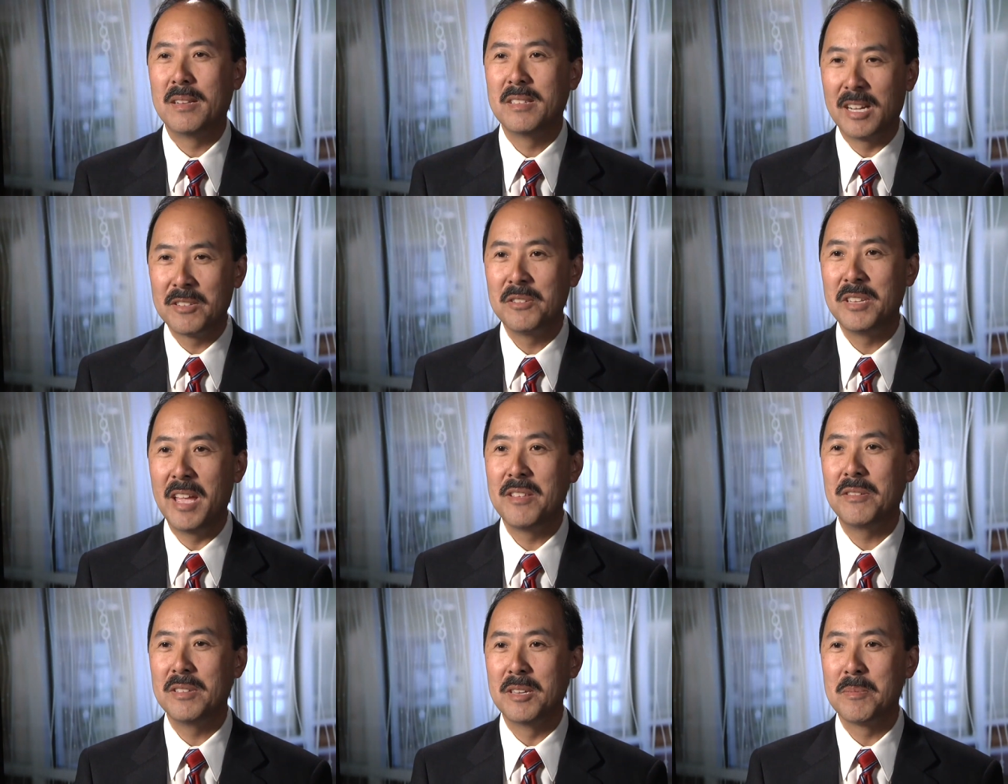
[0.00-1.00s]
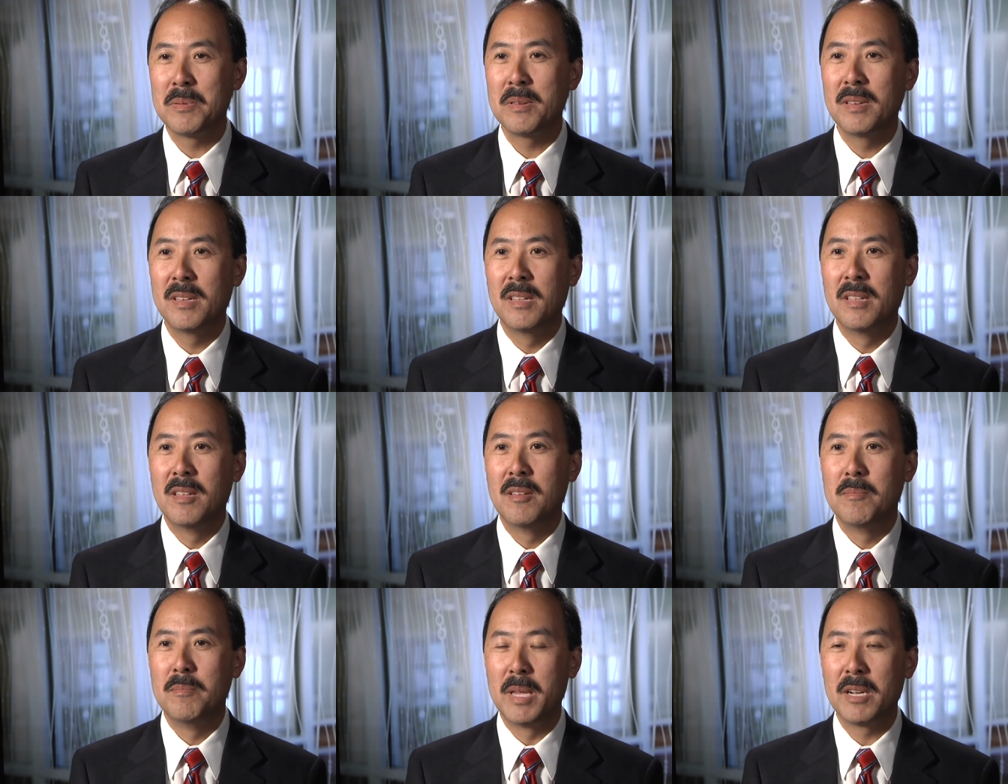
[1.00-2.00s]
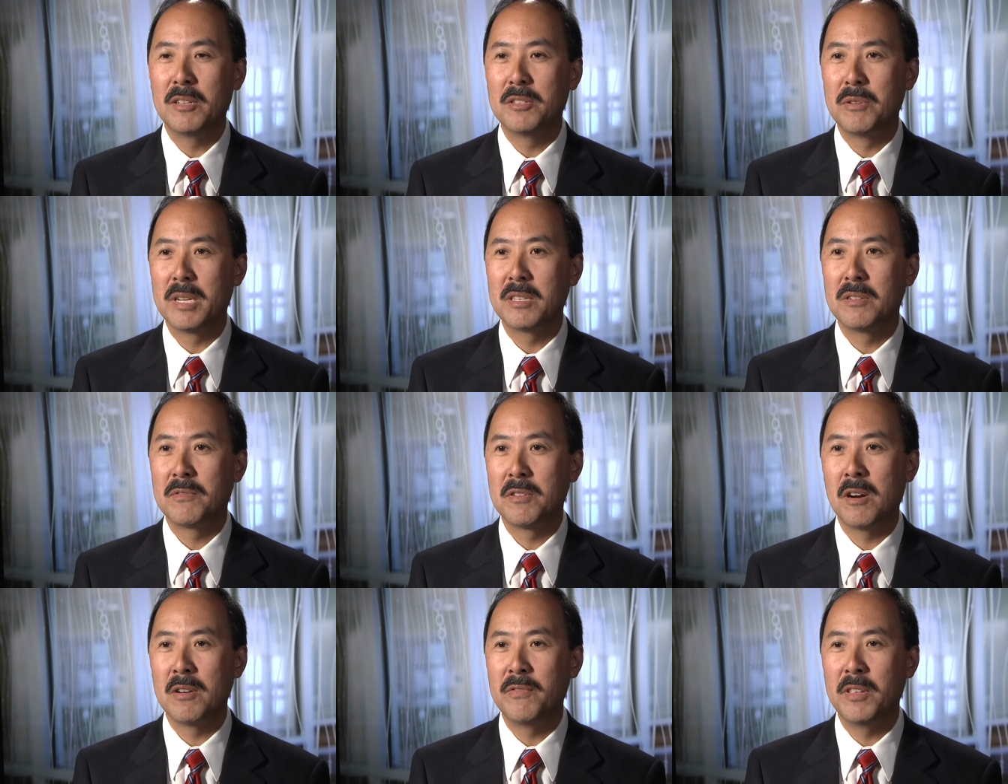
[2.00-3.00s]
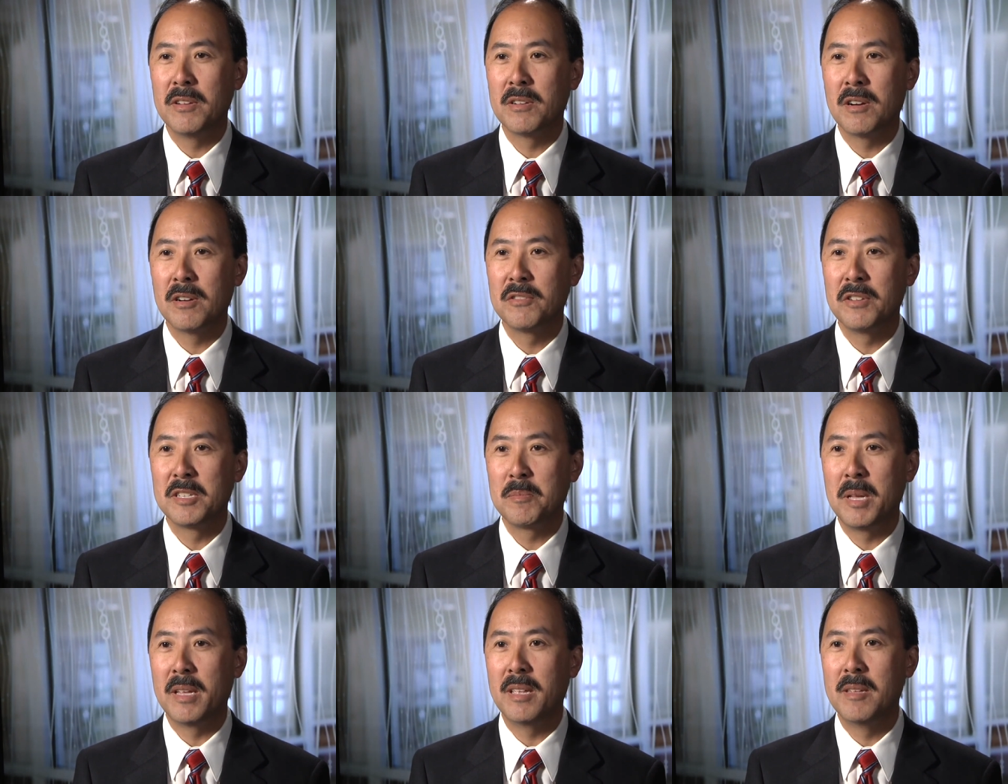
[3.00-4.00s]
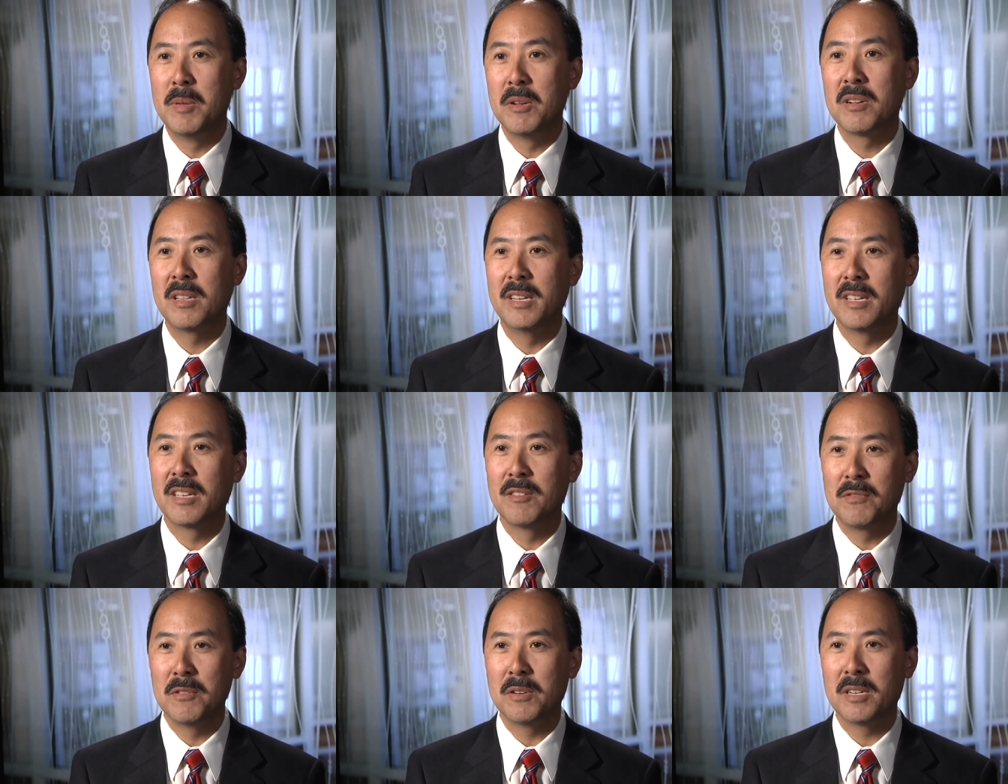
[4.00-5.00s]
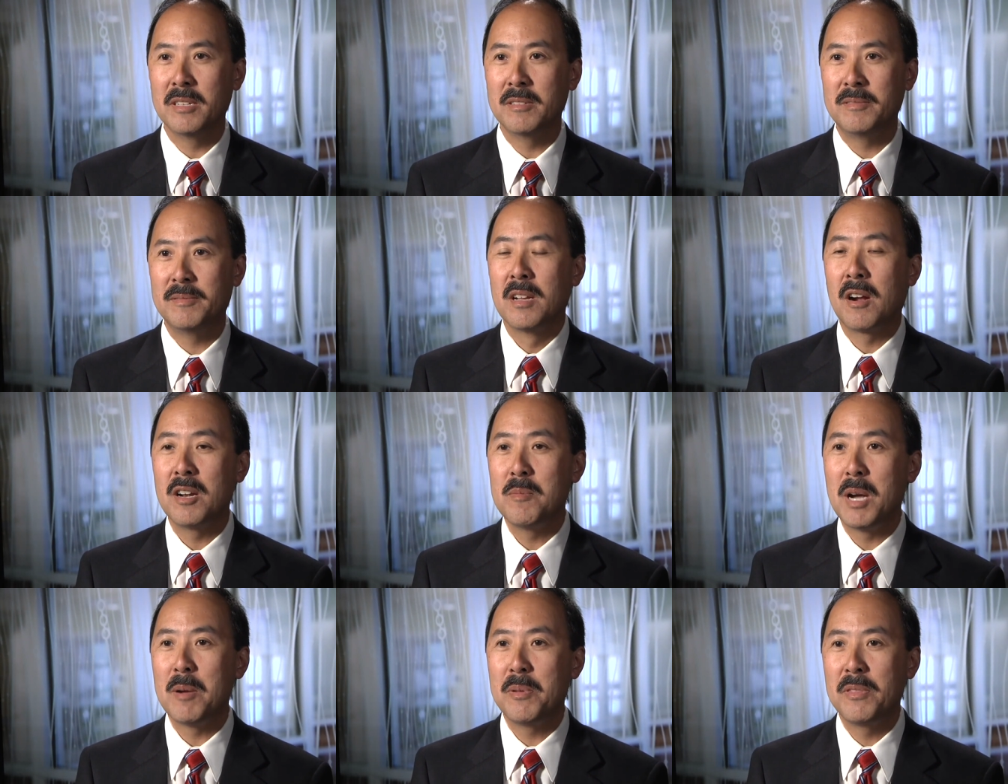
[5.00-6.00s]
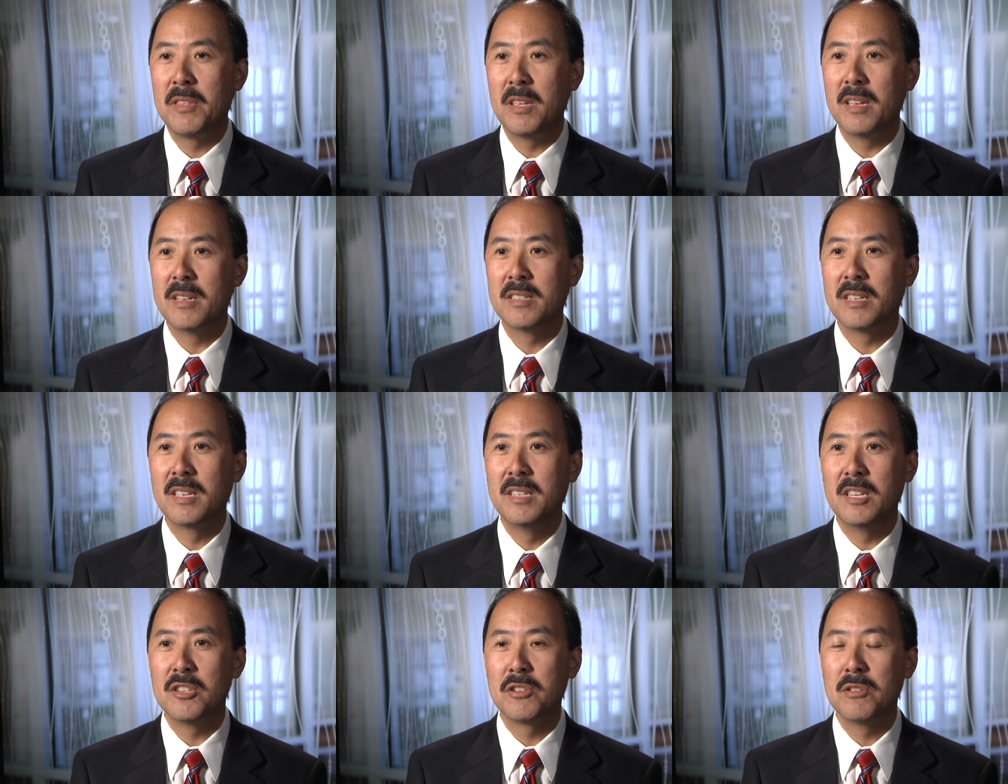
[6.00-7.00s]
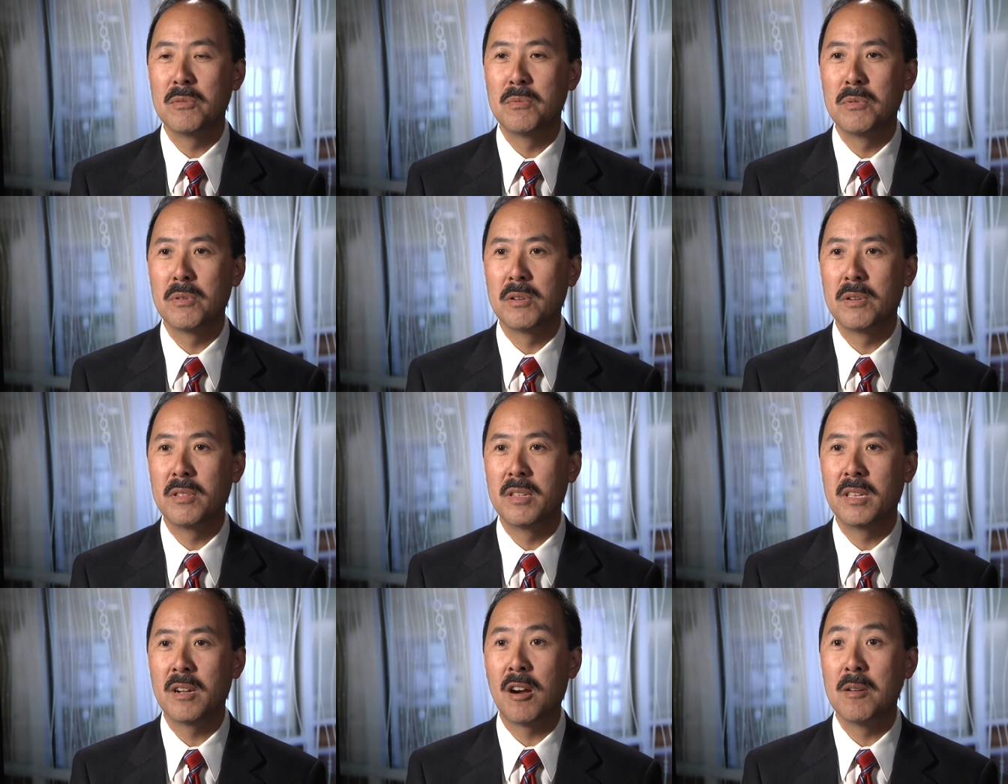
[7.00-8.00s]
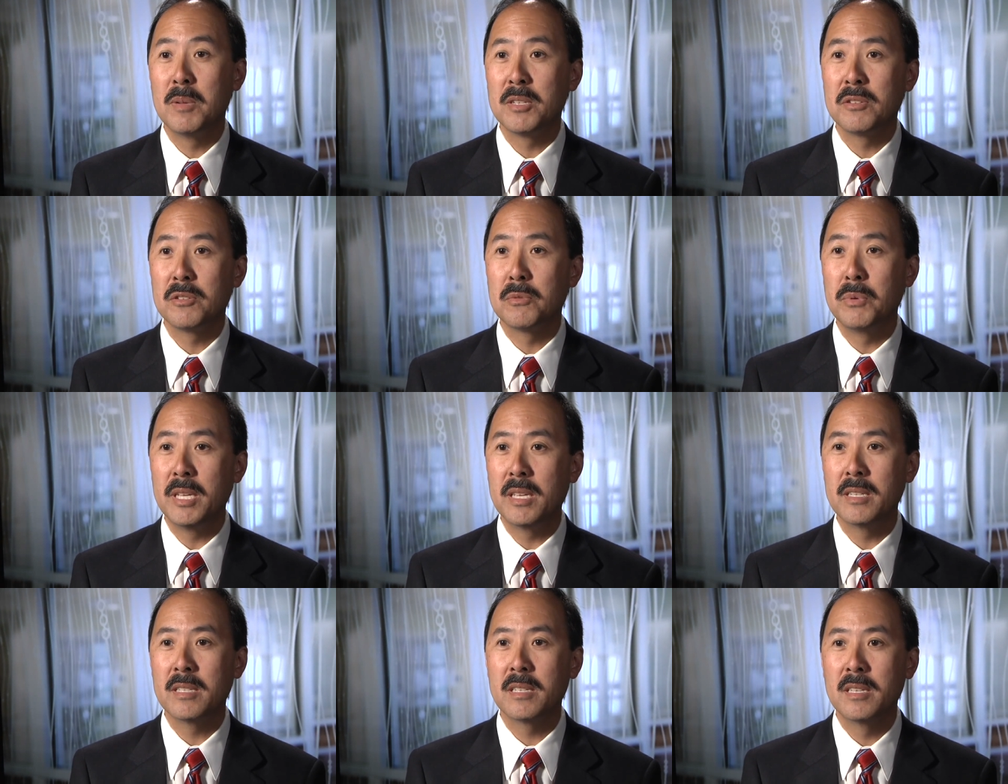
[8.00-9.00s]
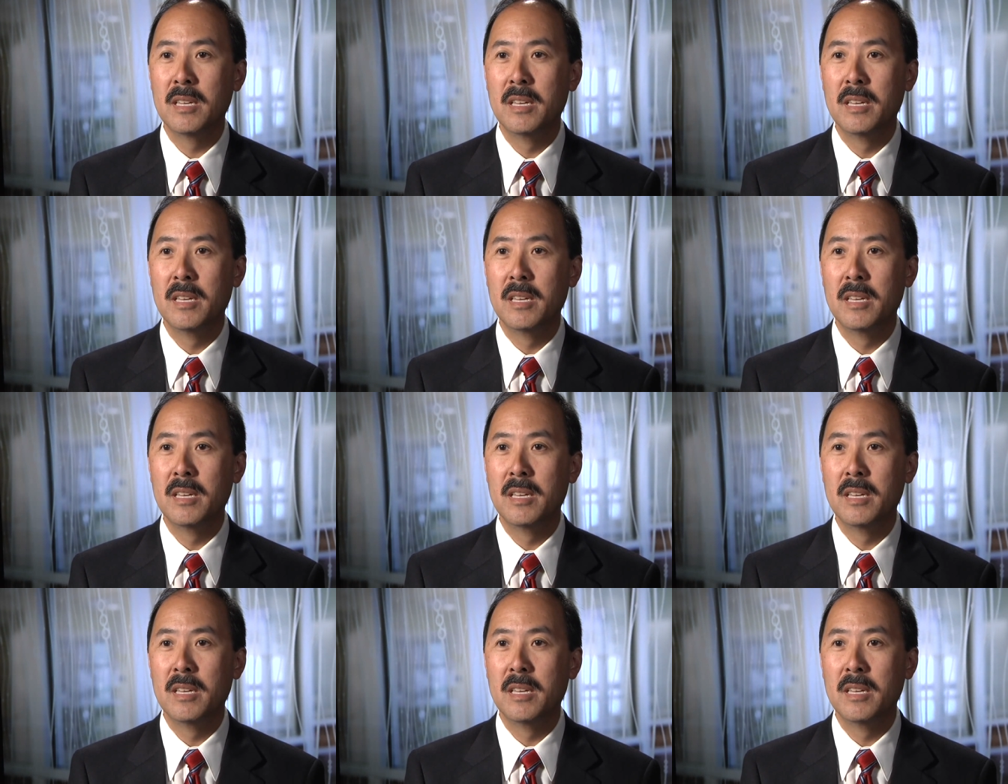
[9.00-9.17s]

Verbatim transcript: Dr. Daniel Yip, Medical Director for Heart Failure and Heart Transplant at Mayo Clinic in Florida. Cardiomyopathy is a condition where the heart muscle is weakened.